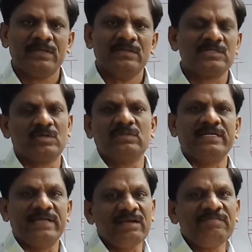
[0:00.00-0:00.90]
So the
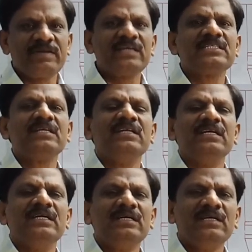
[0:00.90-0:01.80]
diffraction
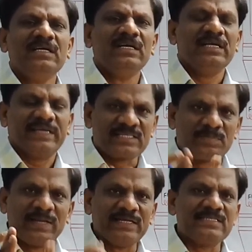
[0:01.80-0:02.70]

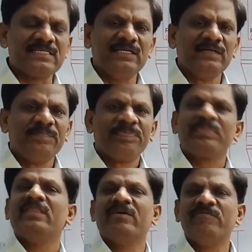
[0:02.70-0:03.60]
explains the
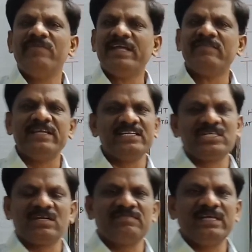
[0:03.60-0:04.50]
wave
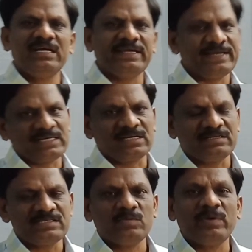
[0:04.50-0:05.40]
nature of the
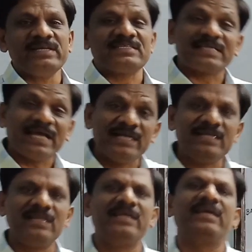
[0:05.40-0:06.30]
electrons, while
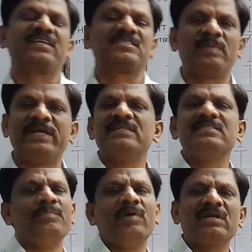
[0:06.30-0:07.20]
scattering explains
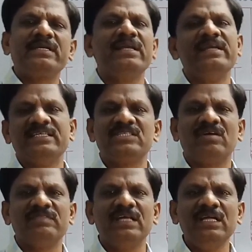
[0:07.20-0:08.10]
the particle nature
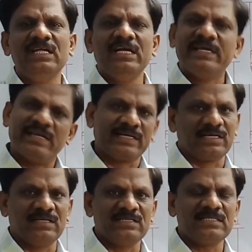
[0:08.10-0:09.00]
of the
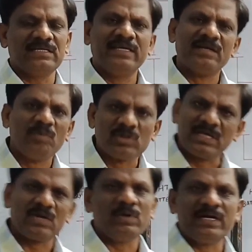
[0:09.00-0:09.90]
electrons. Here both
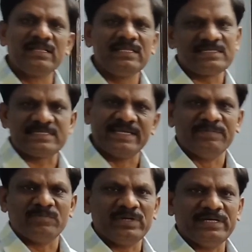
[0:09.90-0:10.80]
are one and the
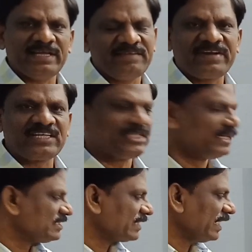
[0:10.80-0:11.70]
same only. Diffraction
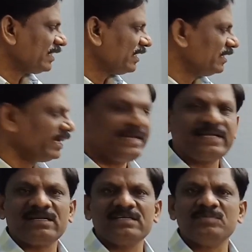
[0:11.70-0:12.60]
and scattered
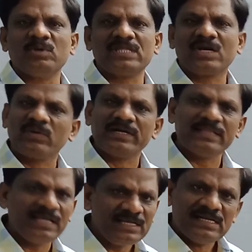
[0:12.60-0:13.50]
electrons, both are one and
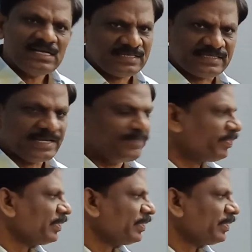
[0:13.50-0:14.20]
the same.